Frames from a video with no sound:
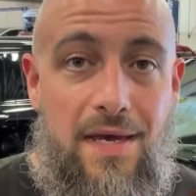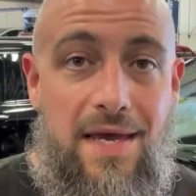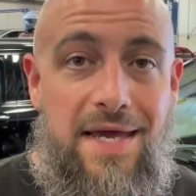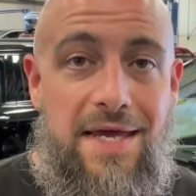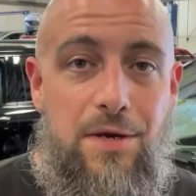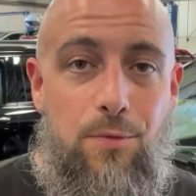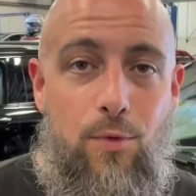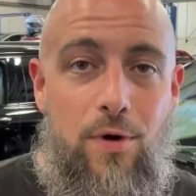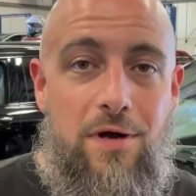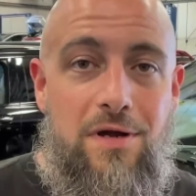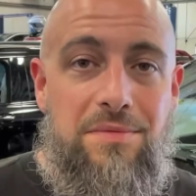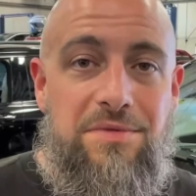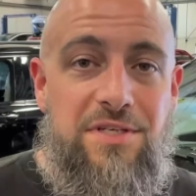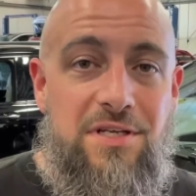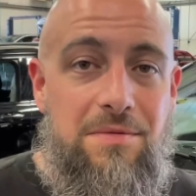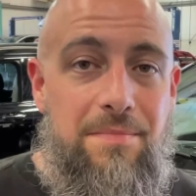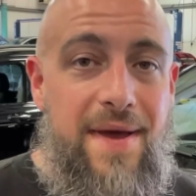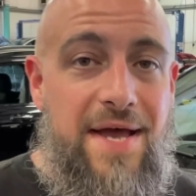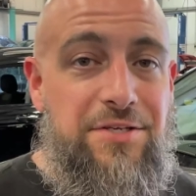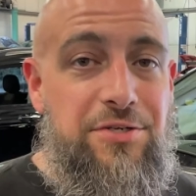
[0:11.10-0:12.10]
Hey, welcome to
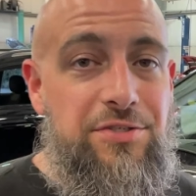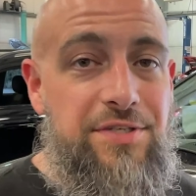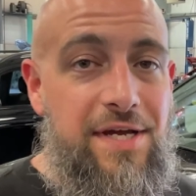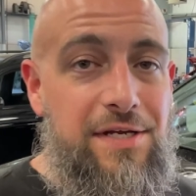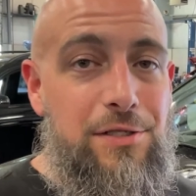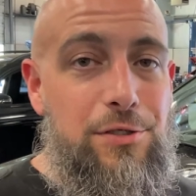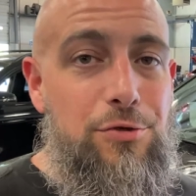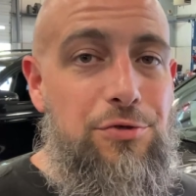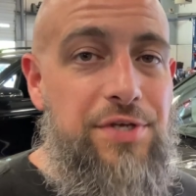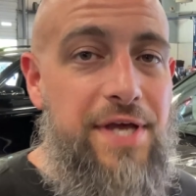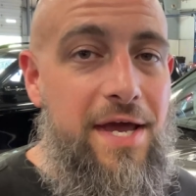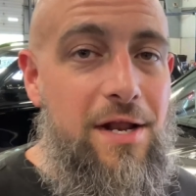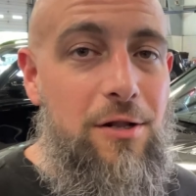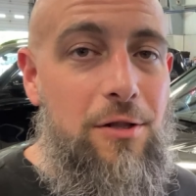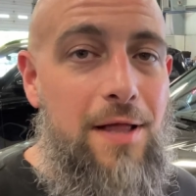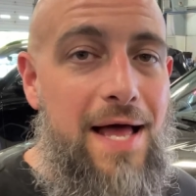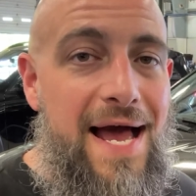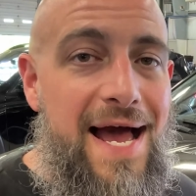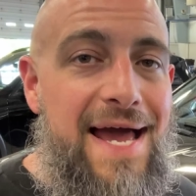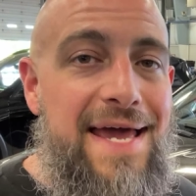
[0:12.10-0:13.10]
the Master Tech Lou
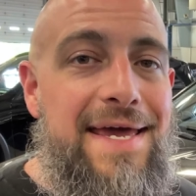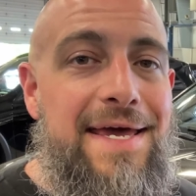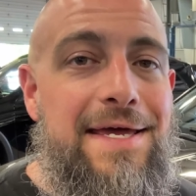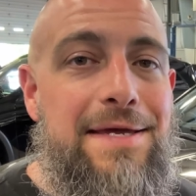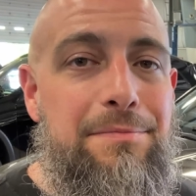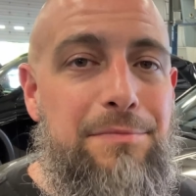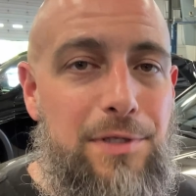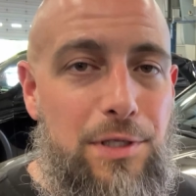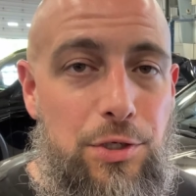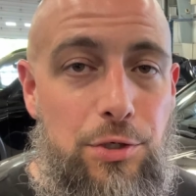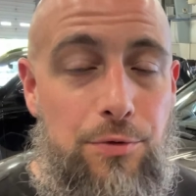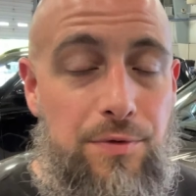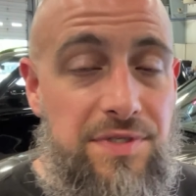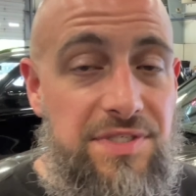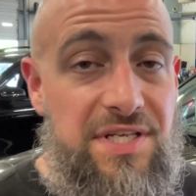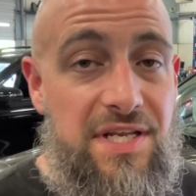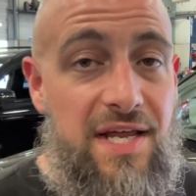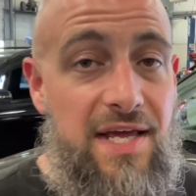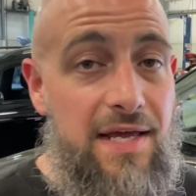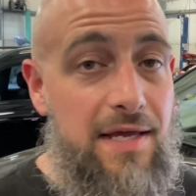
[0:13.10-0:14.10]
channel. I am Lou, and
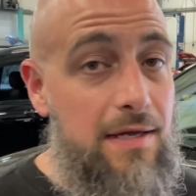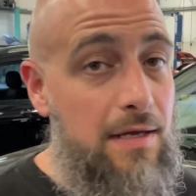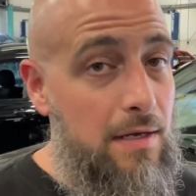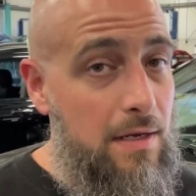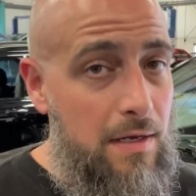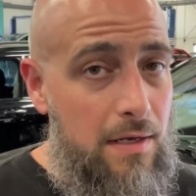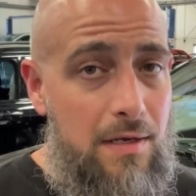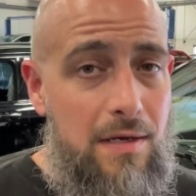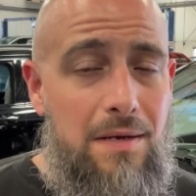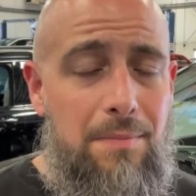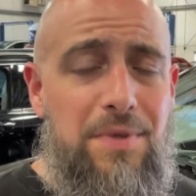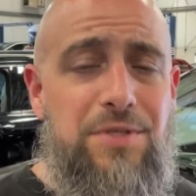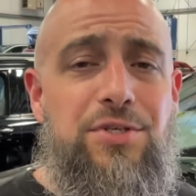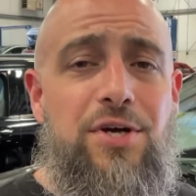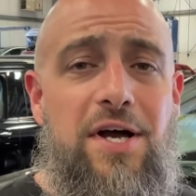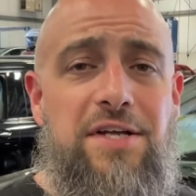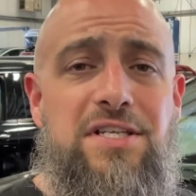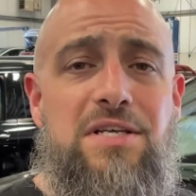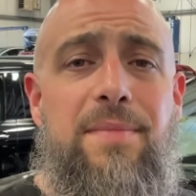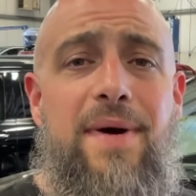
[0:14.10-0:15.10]
today I'm going to
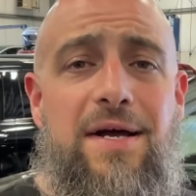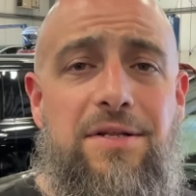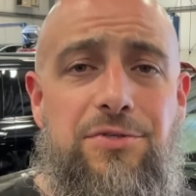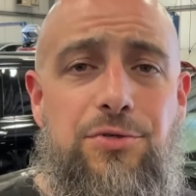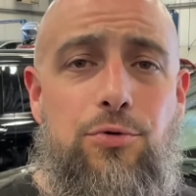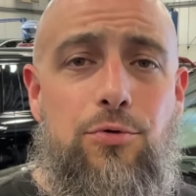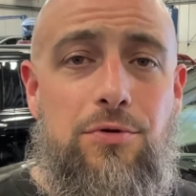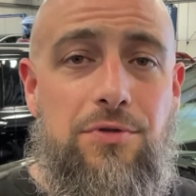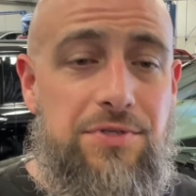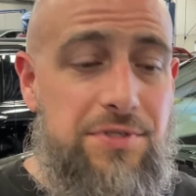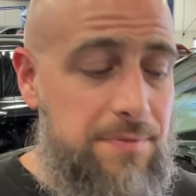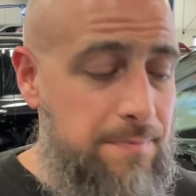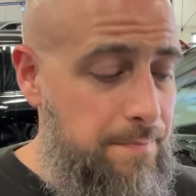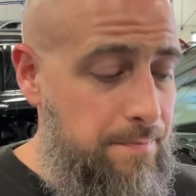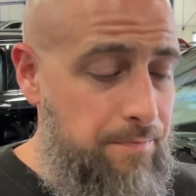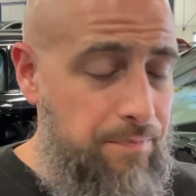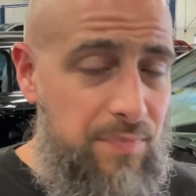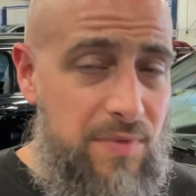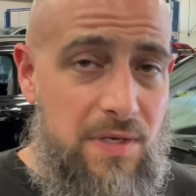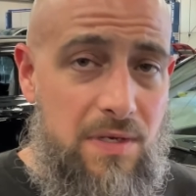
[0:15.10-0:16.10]
talk to you about tools.
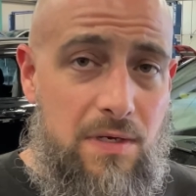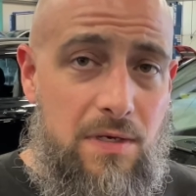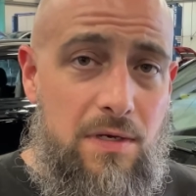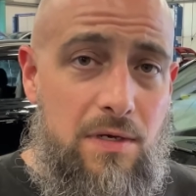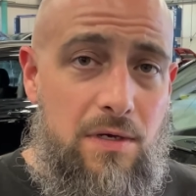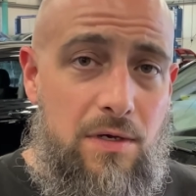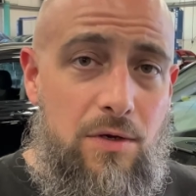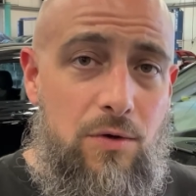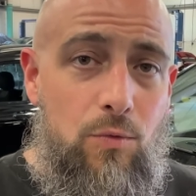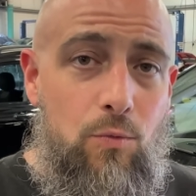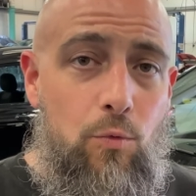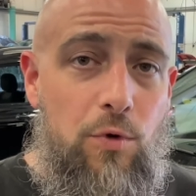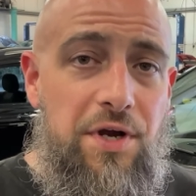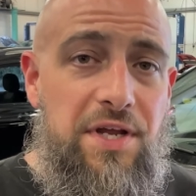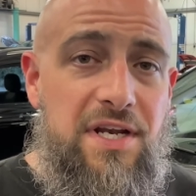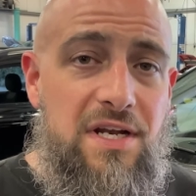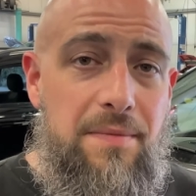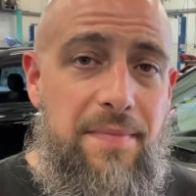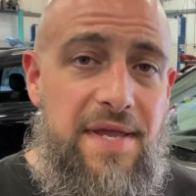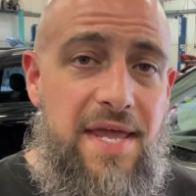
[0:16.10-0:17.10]
Working
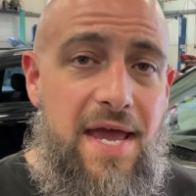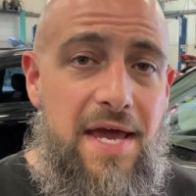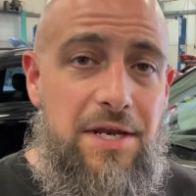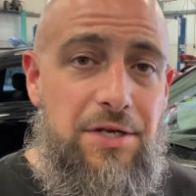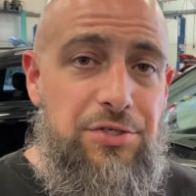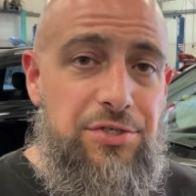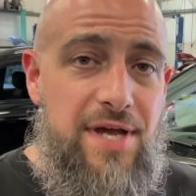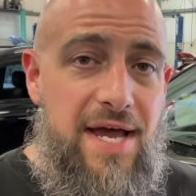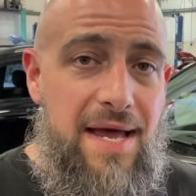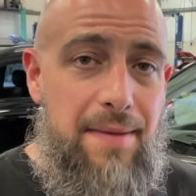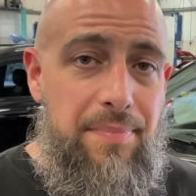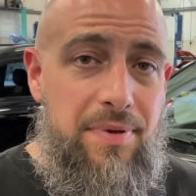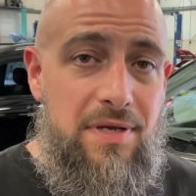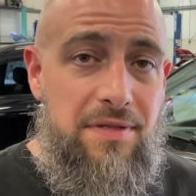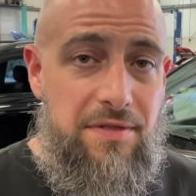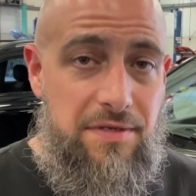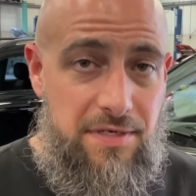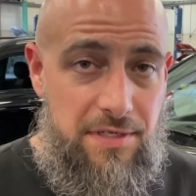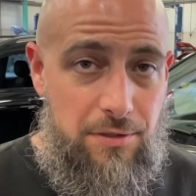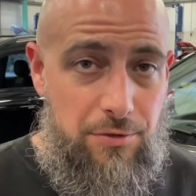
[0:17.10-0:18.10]
in the mechanic shop, in
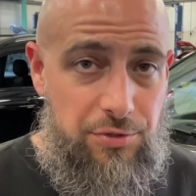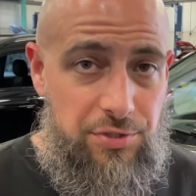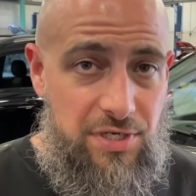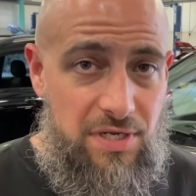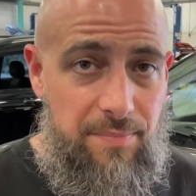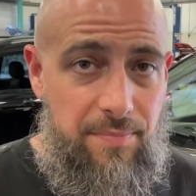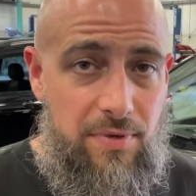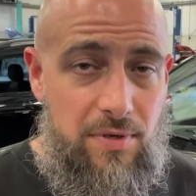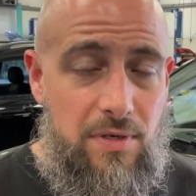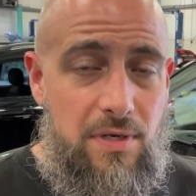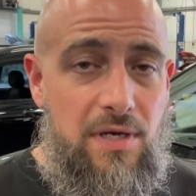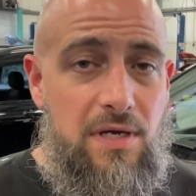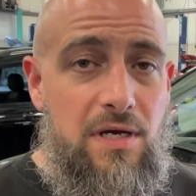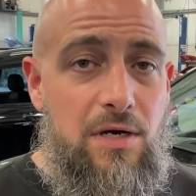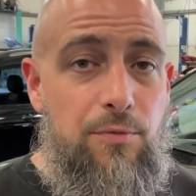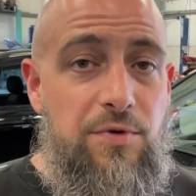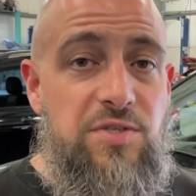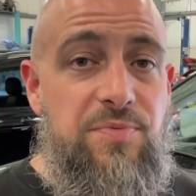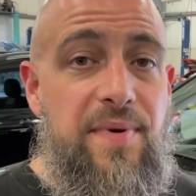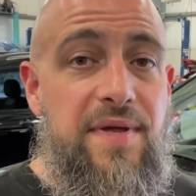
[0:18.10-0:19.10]
the dealership,
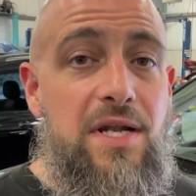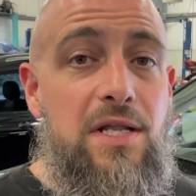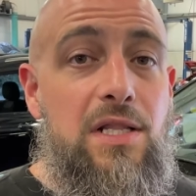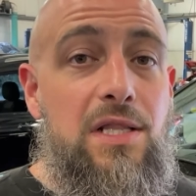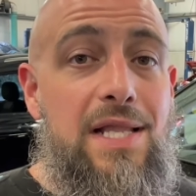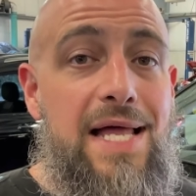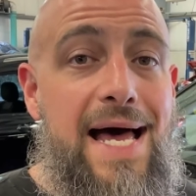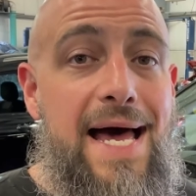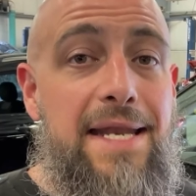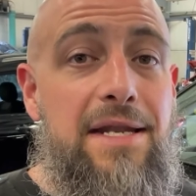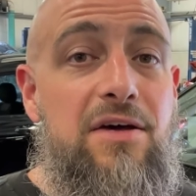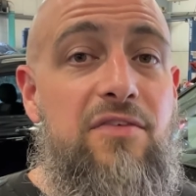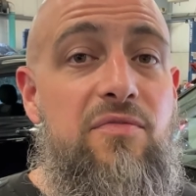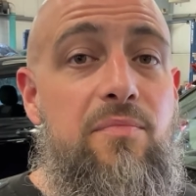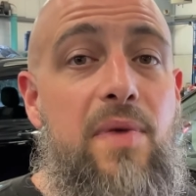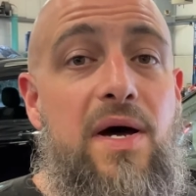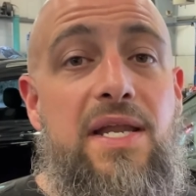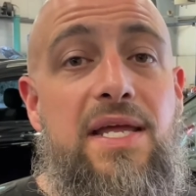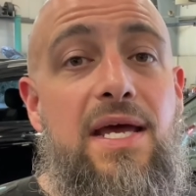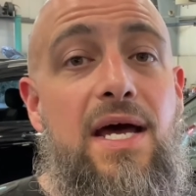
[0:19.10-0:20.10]
we spend a lot of
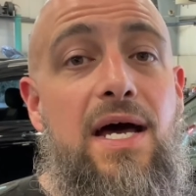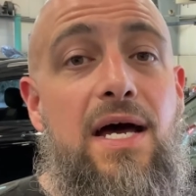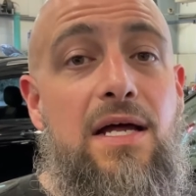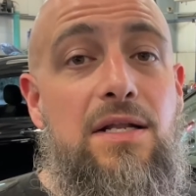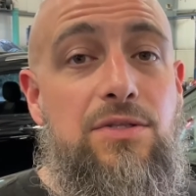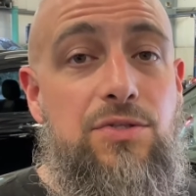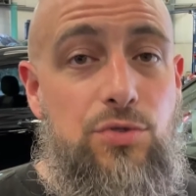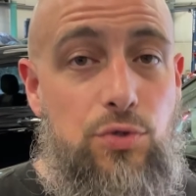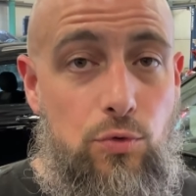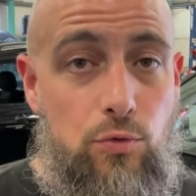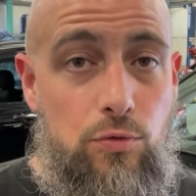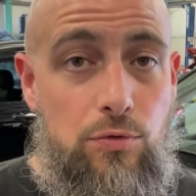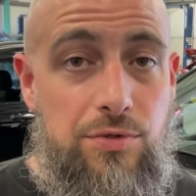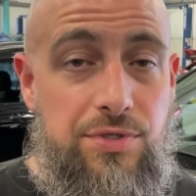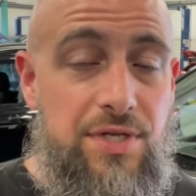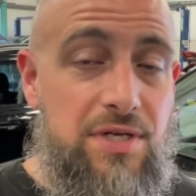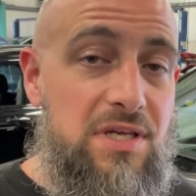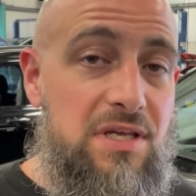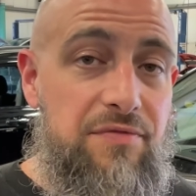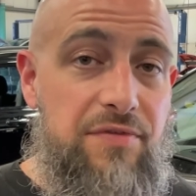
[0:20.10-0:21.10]
money on tools.
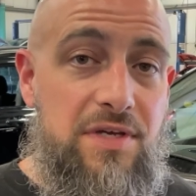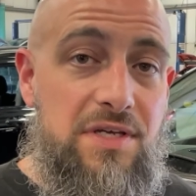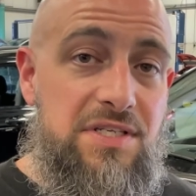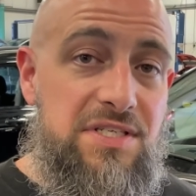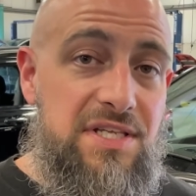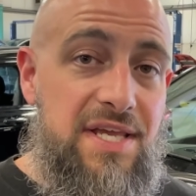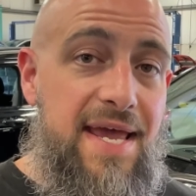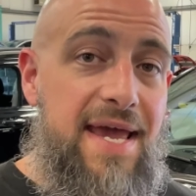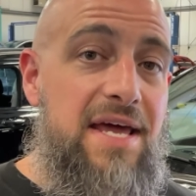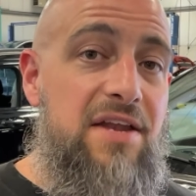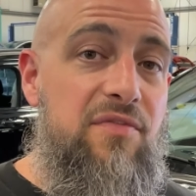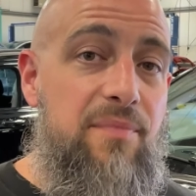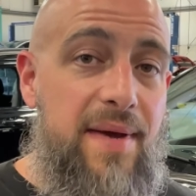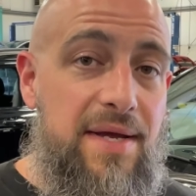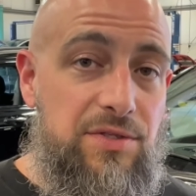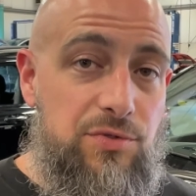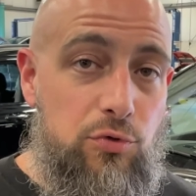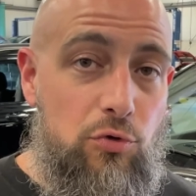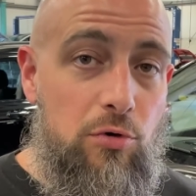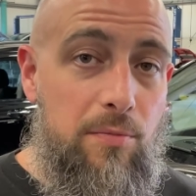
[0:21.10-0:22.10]
I'll give you a scan of my
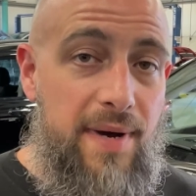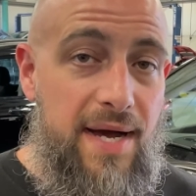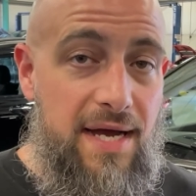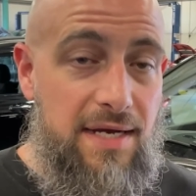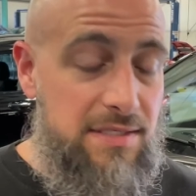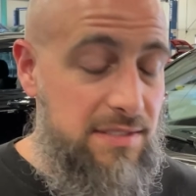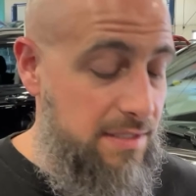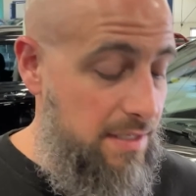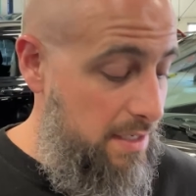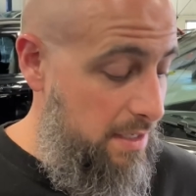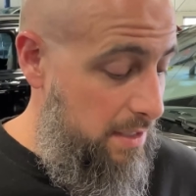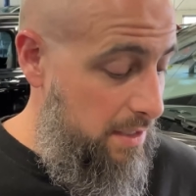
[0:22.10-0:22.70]
toolbox.